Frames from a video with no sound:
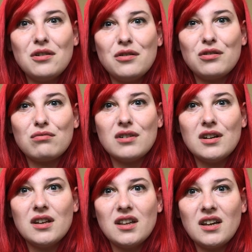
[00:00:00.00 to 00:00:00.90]
nose
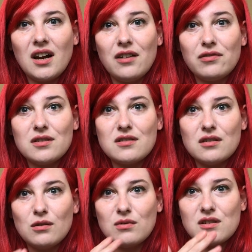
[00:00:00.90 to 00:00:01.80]
really carefully so
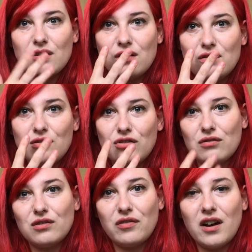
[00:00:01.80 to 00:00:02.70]
that no one saw your
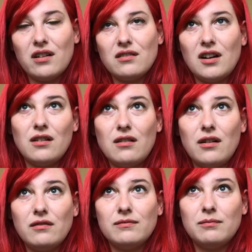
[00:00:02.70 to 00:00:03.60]
nostrils flare? I don't know.